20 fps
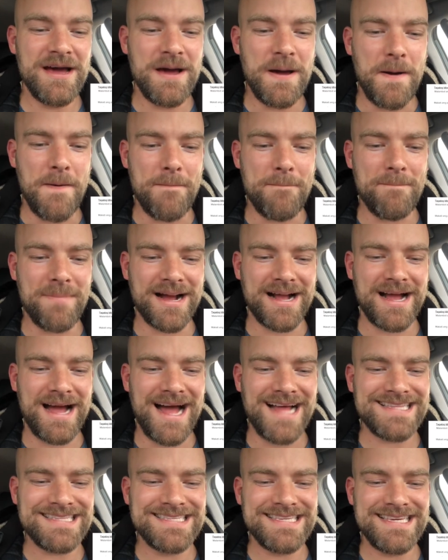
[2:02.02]

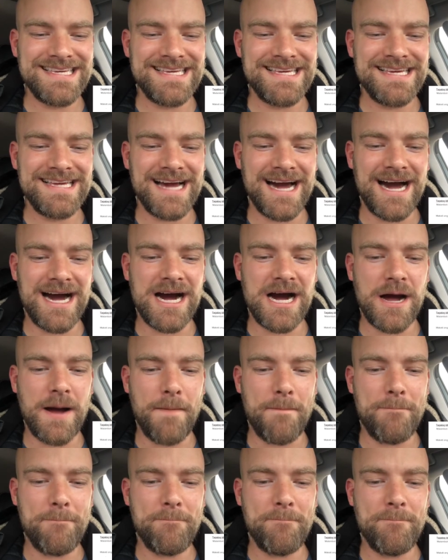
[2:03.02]
makati
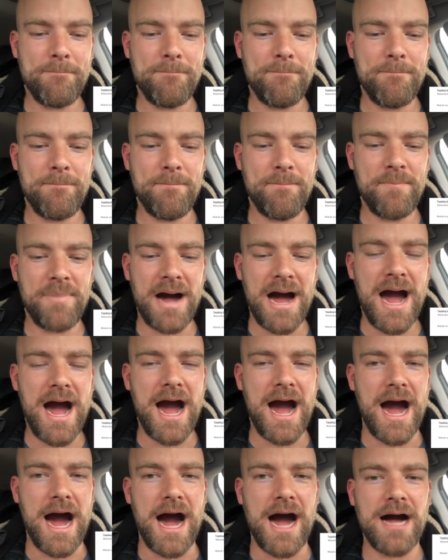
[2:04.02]
ang
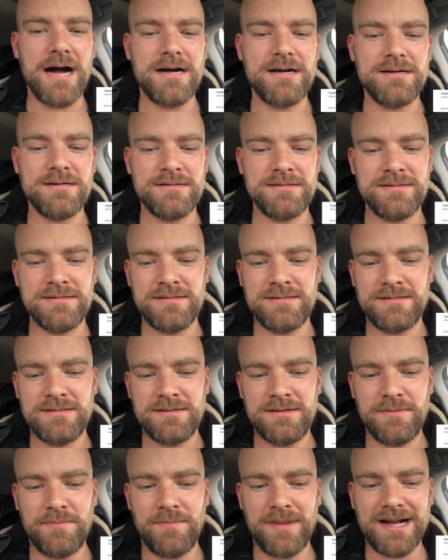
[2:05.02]
paa.
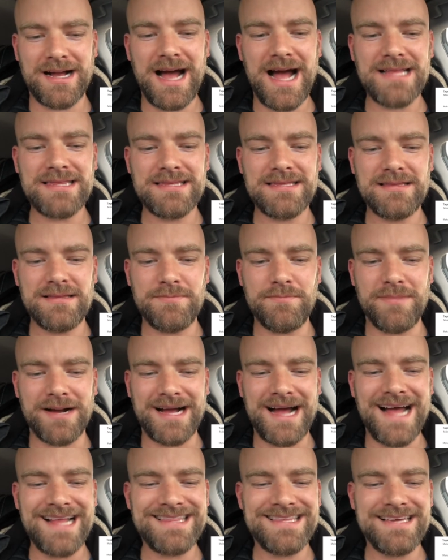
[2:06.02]

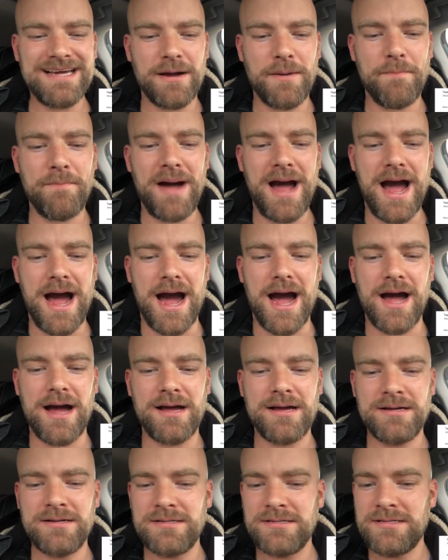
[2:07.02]
Makati ang paa.
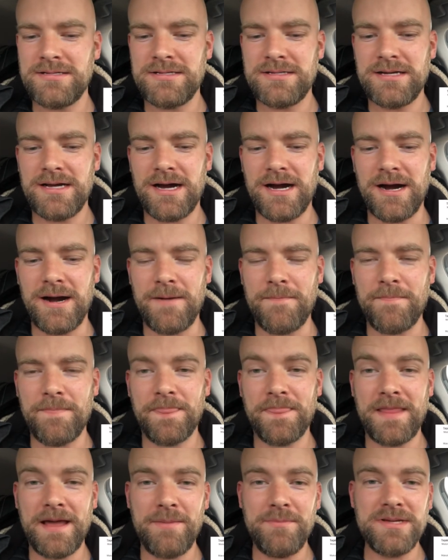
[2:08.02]

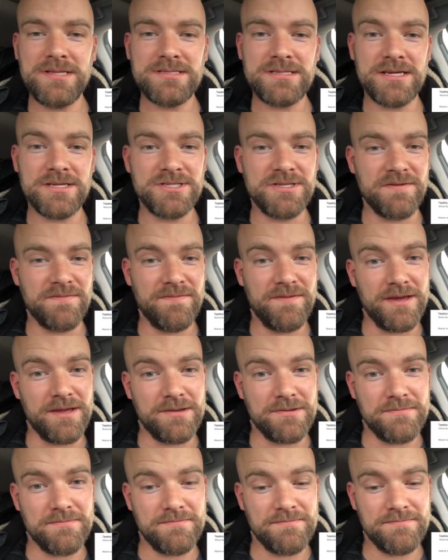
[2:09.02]
That means itchy
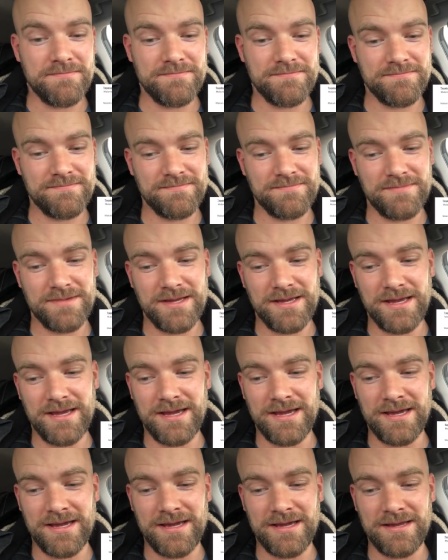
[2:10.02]
feet.
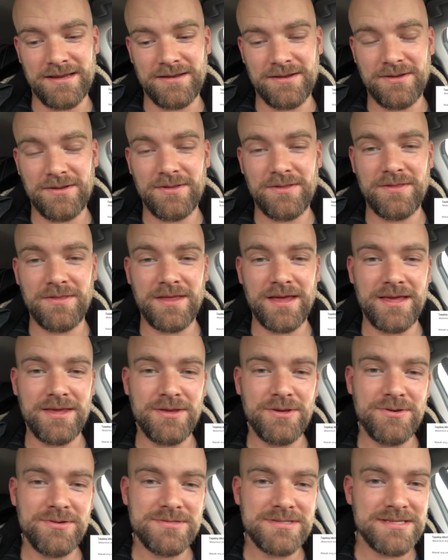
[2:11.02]
And they
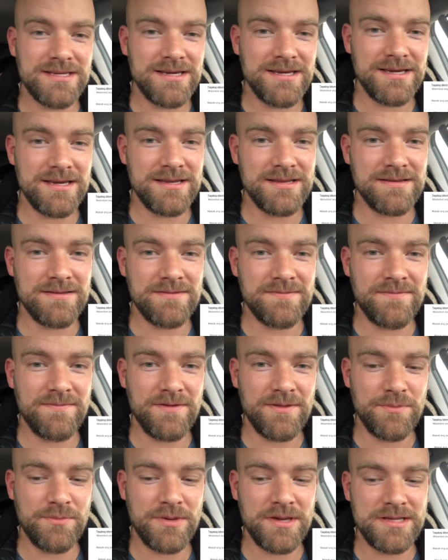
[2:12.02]
use it in
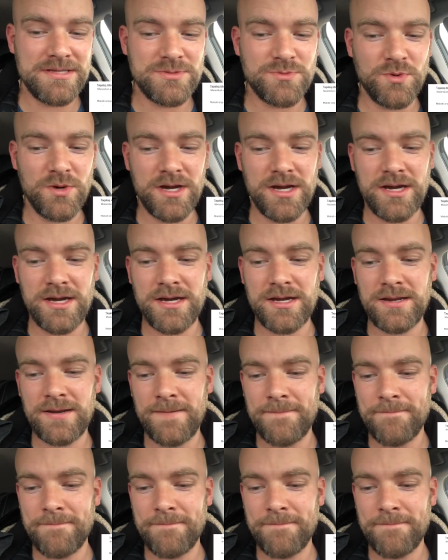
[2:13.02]
Philippines when